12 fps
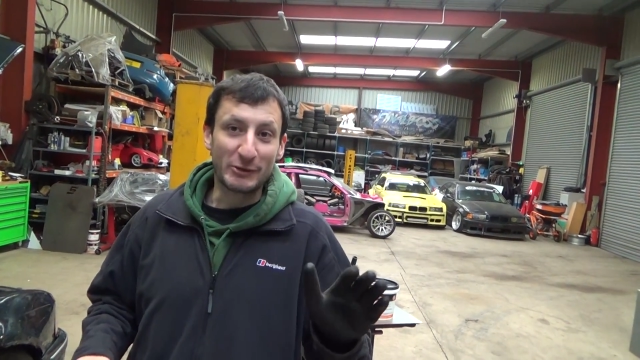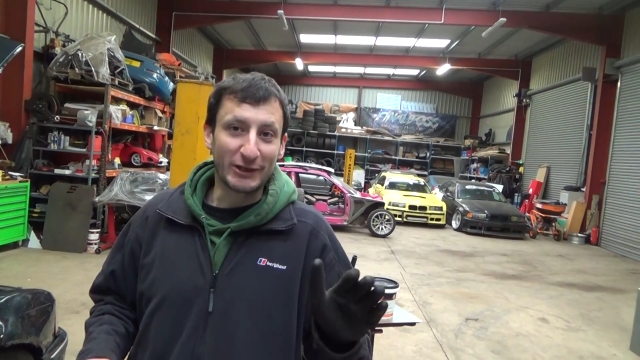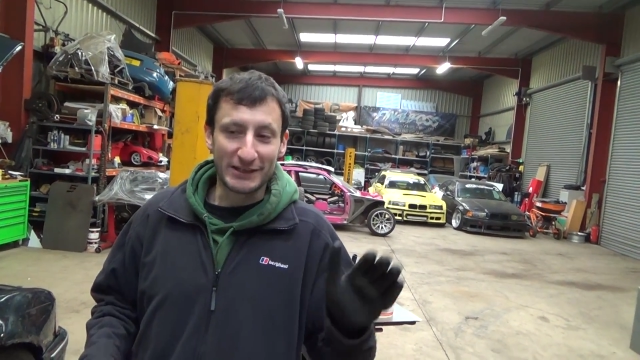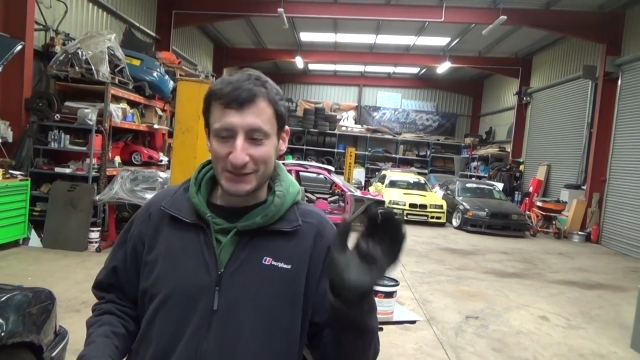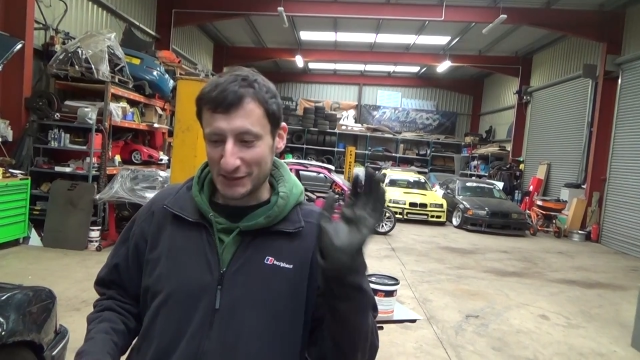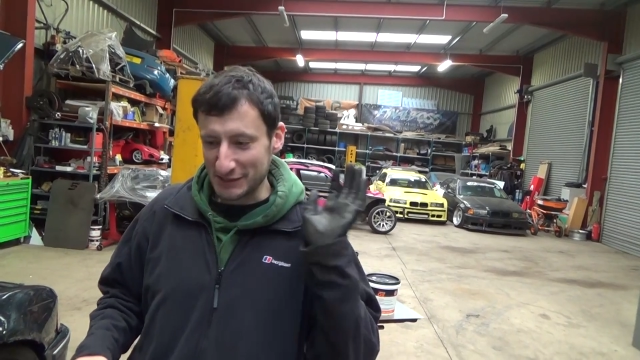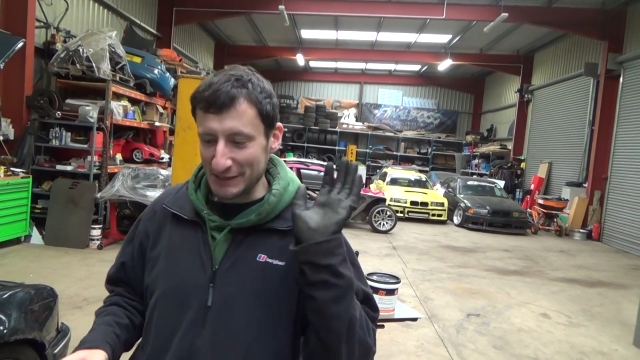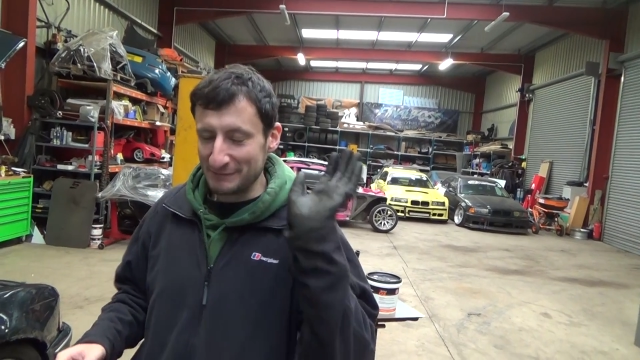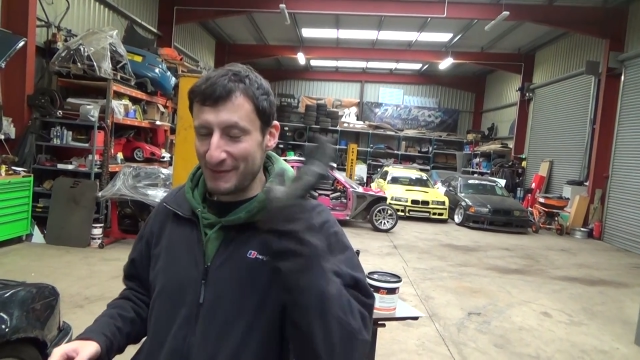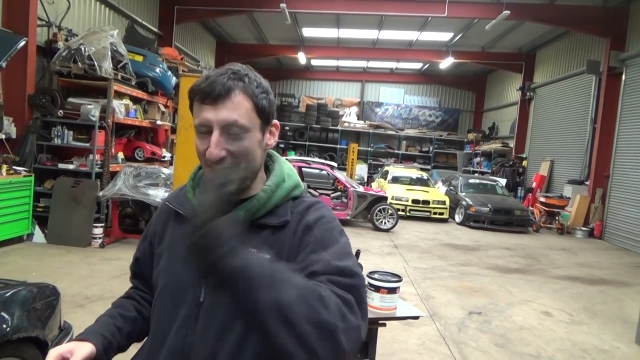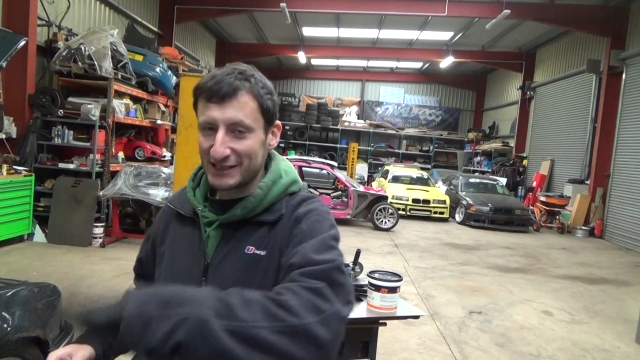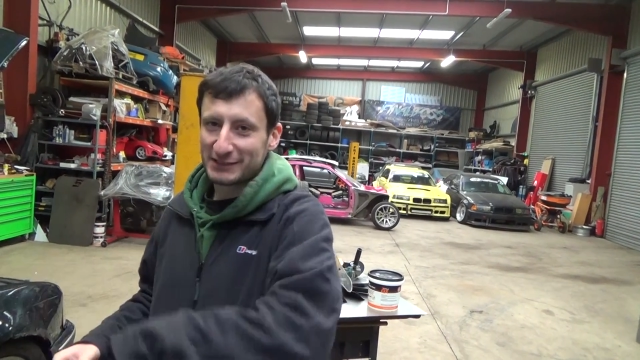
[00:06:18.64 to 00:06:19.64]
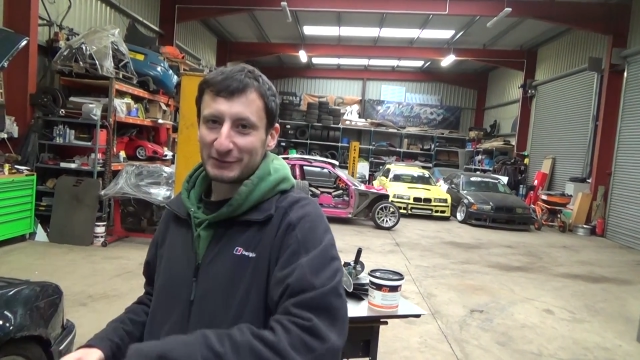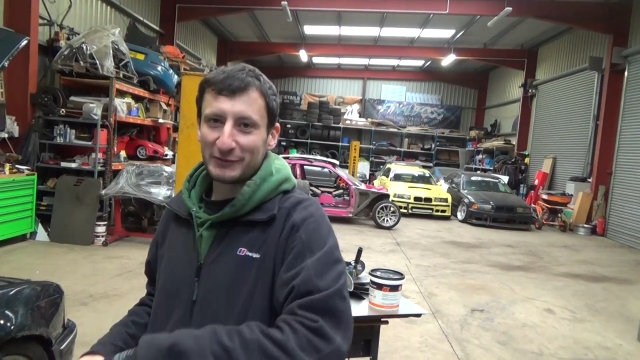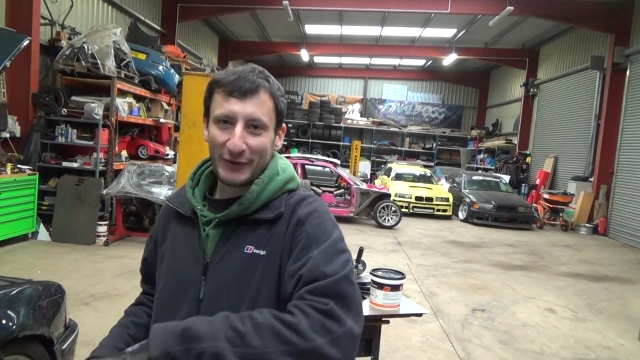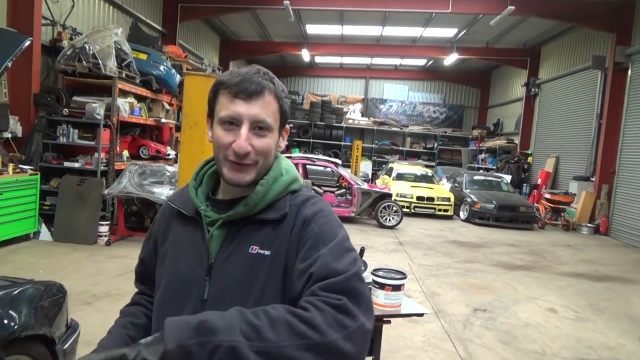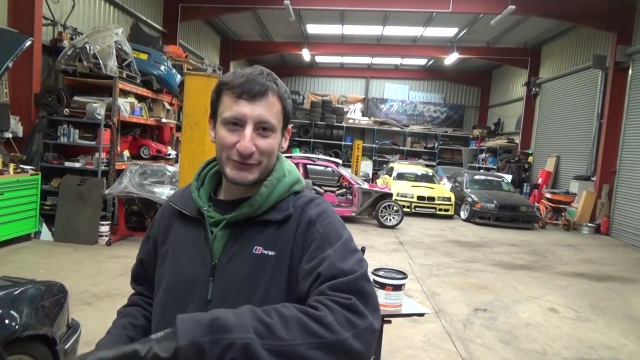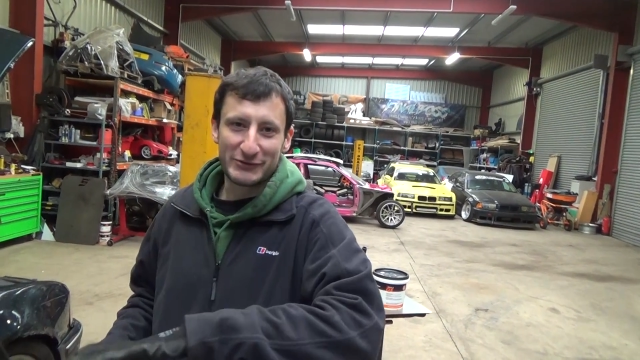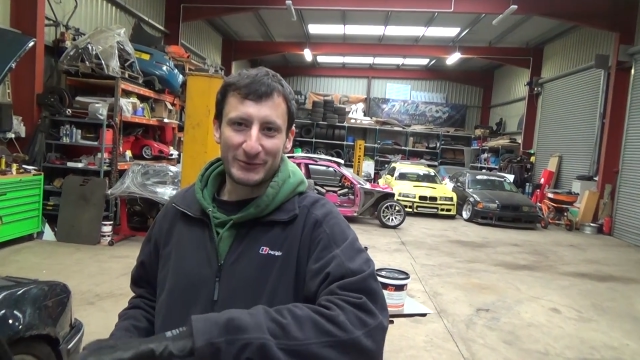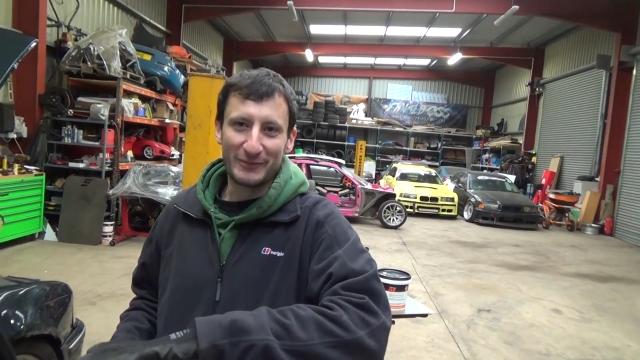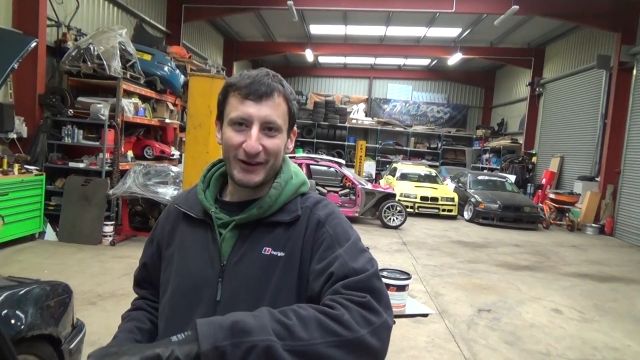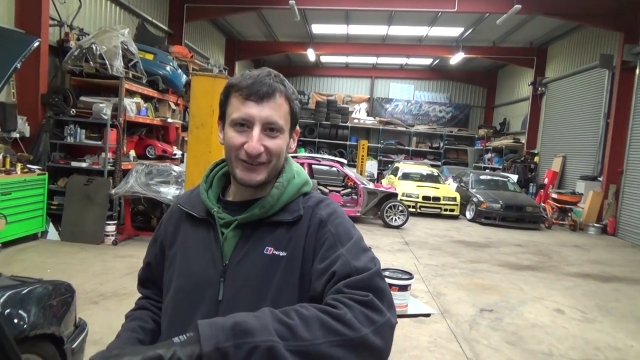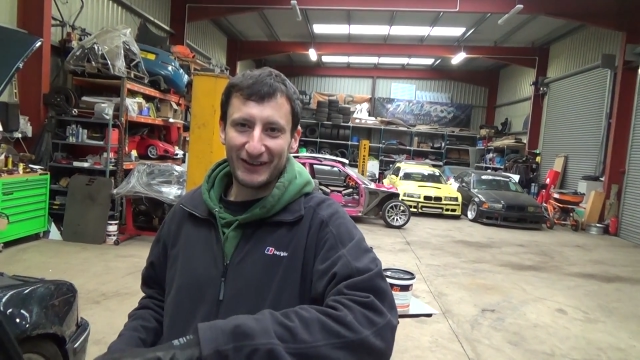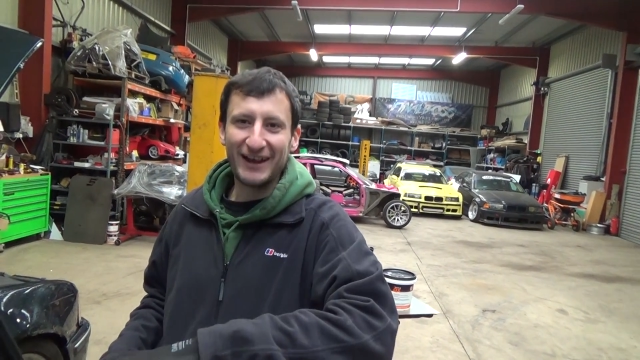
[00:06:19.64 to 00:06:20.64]
realise the seat massively fills your
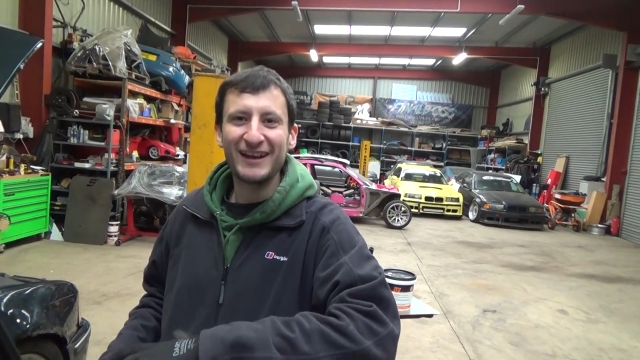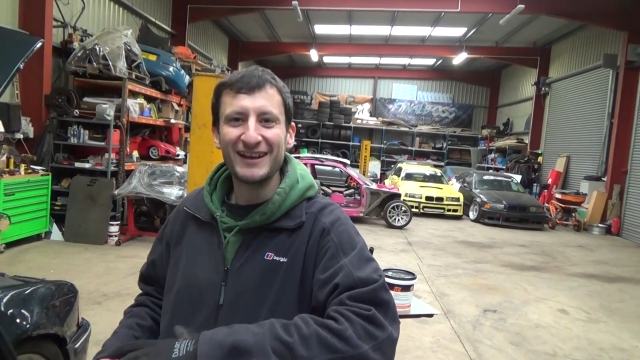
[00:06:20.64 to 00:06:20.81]
mount.